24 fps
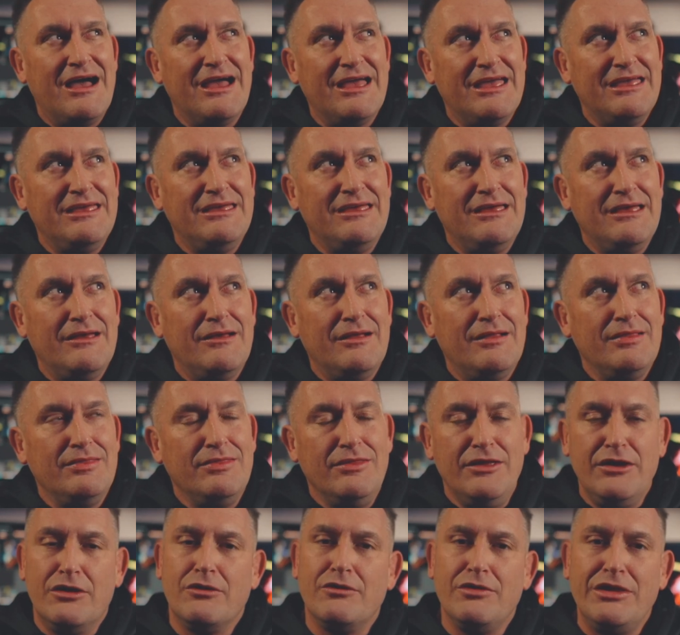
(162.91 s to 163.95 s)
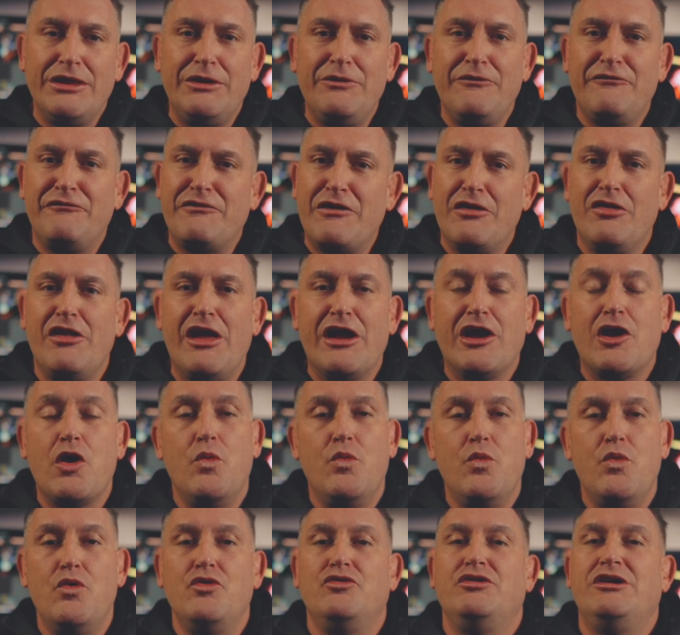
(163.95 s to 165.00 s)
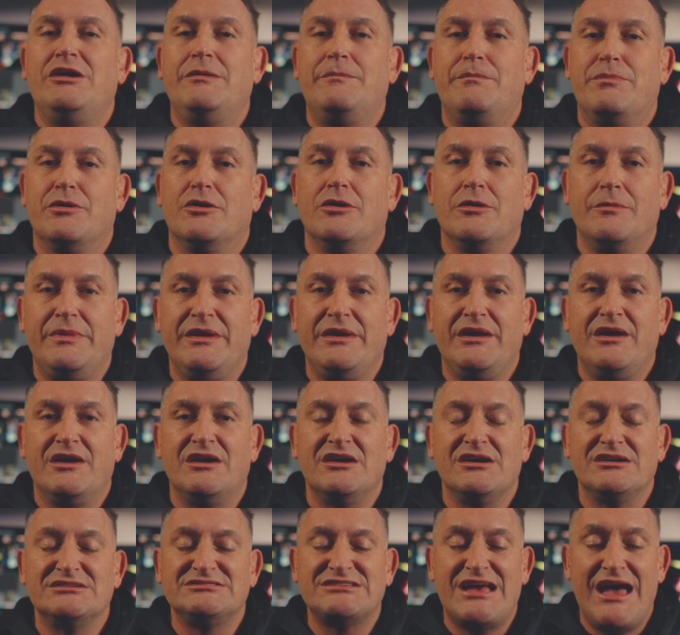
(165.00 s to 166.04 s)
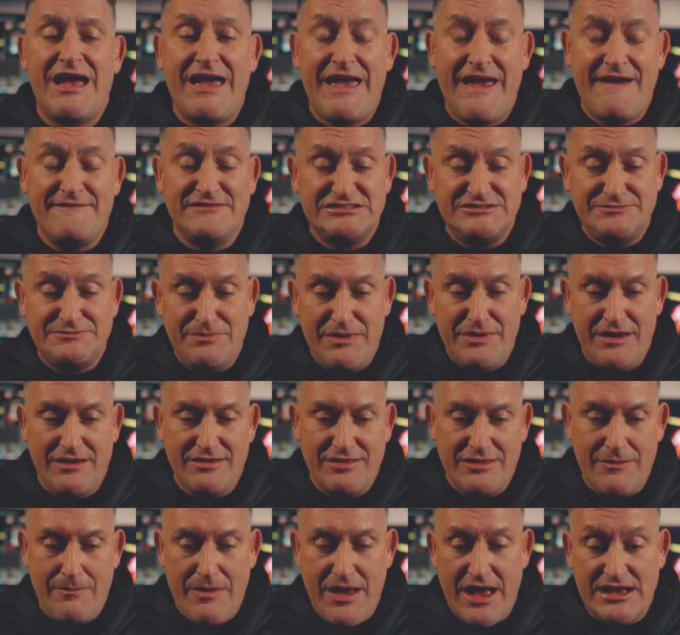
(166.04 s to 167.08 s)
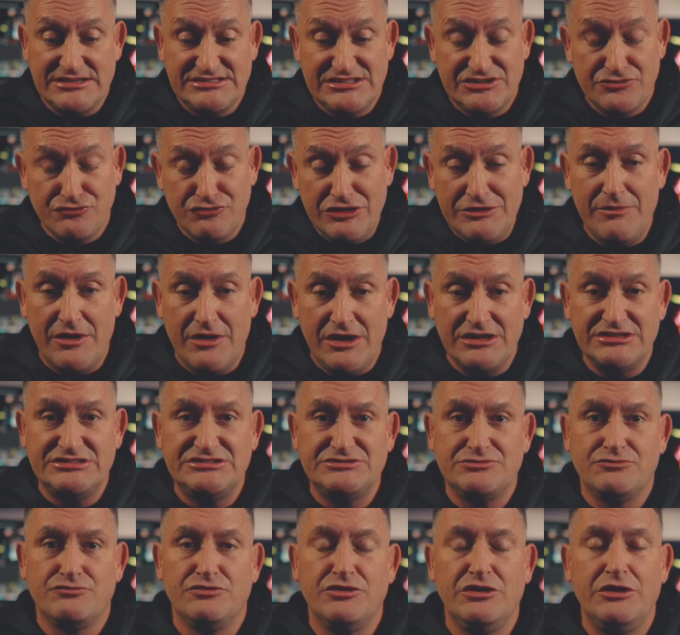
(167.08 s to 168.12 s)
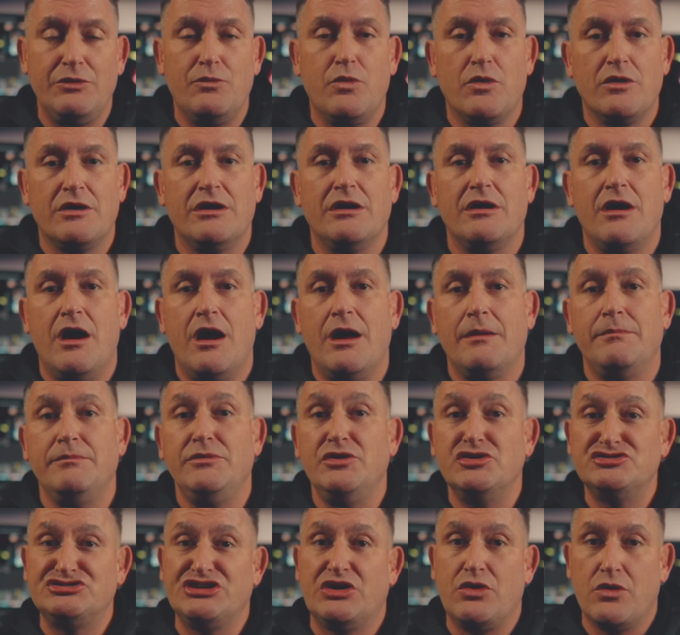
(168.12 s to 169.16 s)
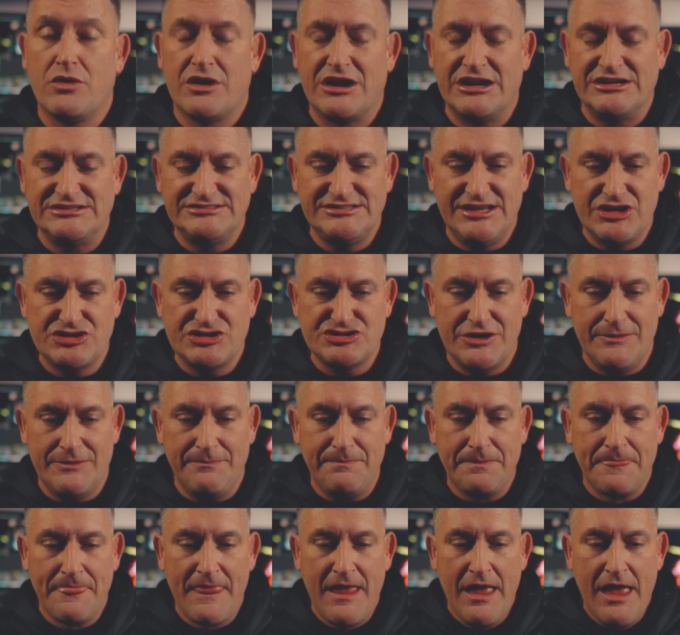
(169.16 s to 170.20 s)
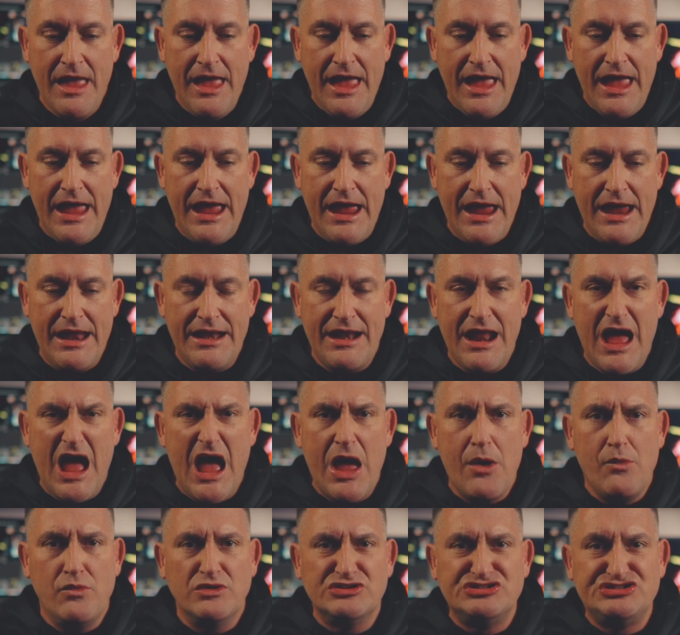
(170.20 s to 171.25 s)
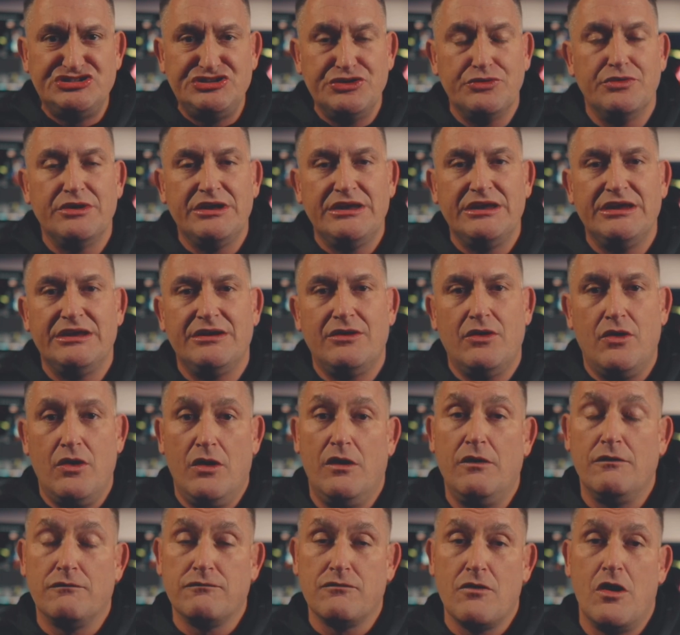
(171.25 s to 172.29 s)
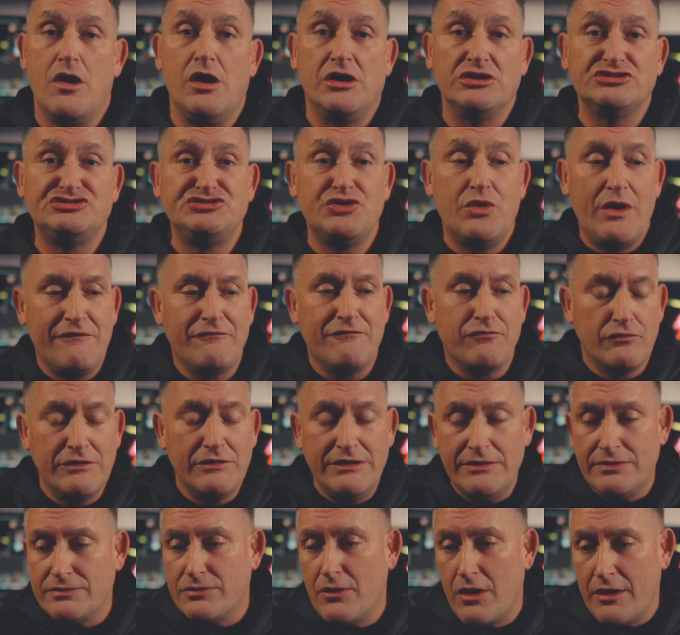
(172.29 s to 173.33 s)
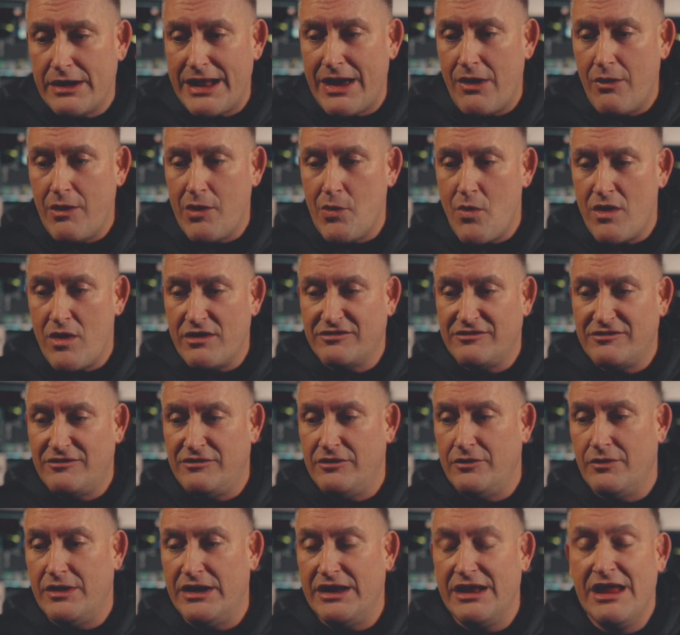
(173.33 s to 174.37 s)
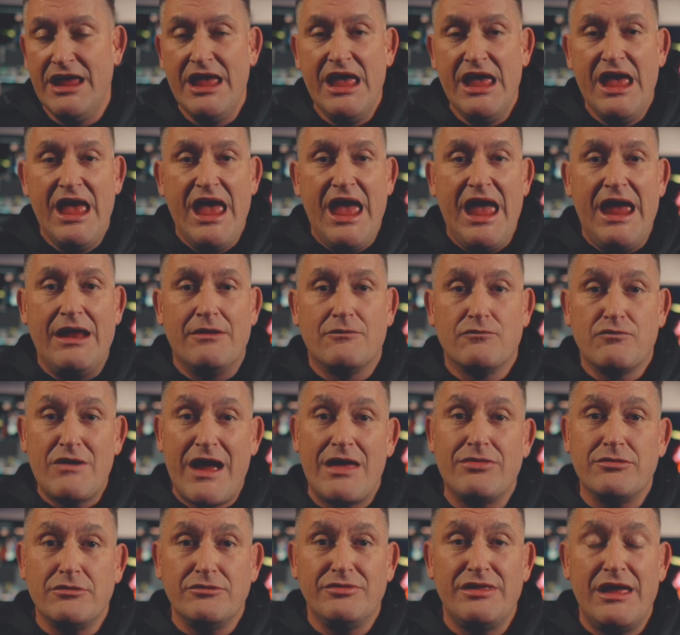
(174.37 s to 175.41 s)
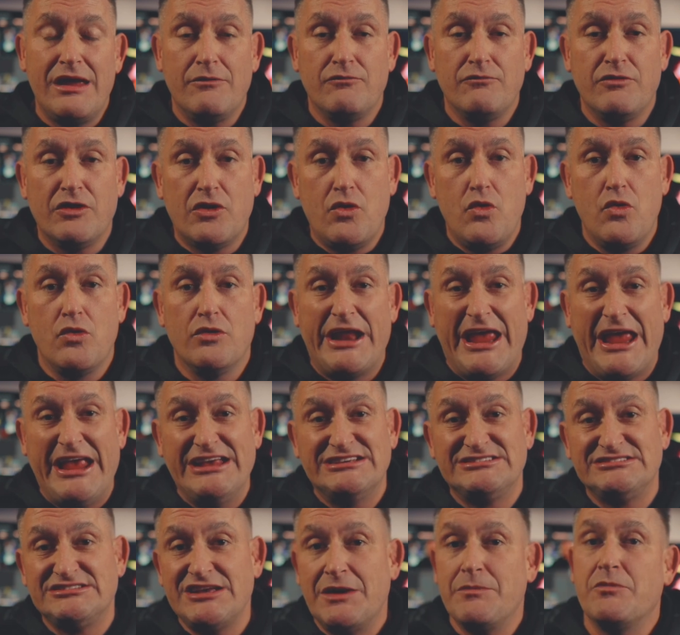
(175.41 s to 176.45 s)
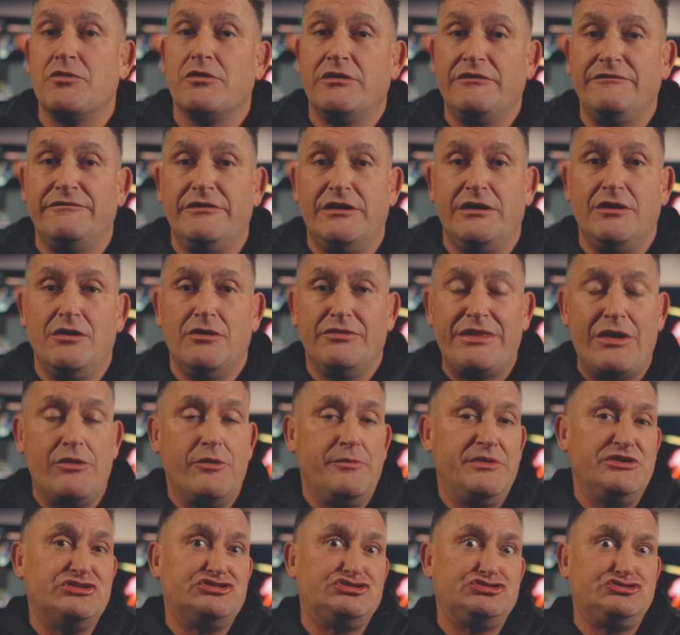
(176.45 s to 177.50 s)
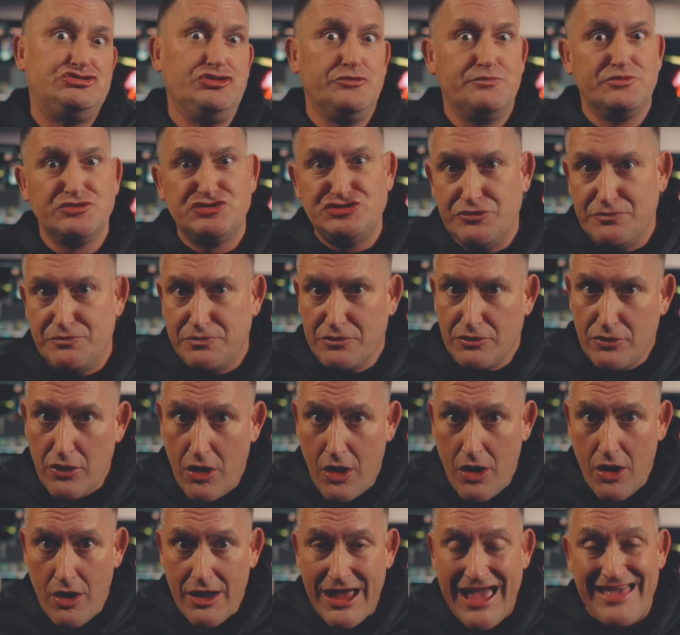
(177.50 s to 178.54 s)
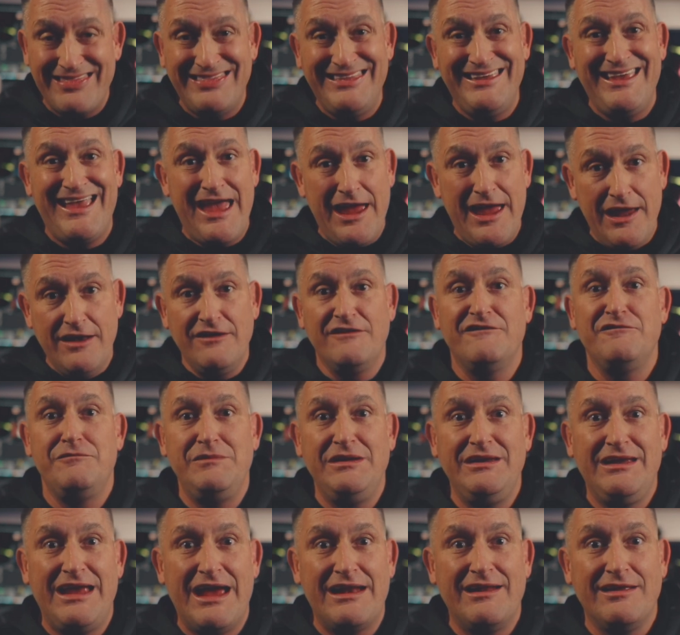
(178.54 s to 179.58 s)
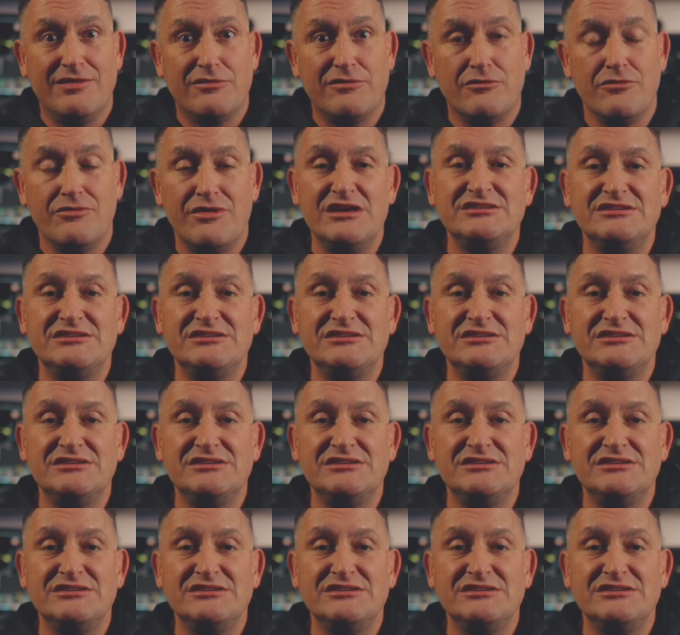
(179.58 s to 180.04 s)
I literally felt like a wounded bird, because I have spent the past three months really working on music organization, and I was doing it all wrong. So I've rethought how I wanted to do it. And rather than record a summary video that would be super, super long at the end of me getting